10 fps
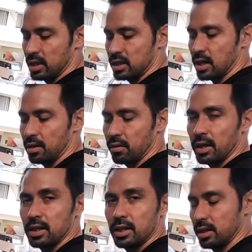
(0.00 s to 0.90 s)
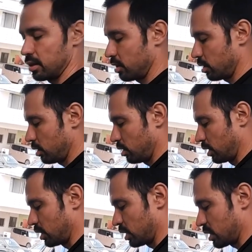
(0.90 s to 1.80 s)
this side right here,
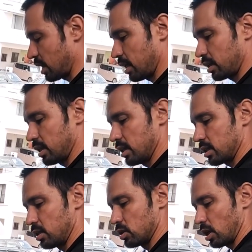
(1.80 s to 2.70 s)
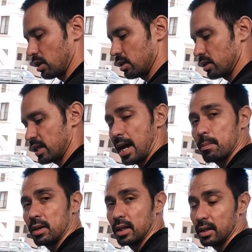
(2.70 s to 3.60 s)
you could just take this and you start
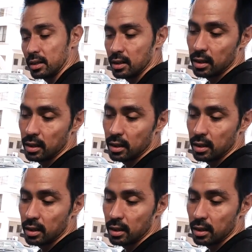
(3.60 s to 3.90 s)
tapping it,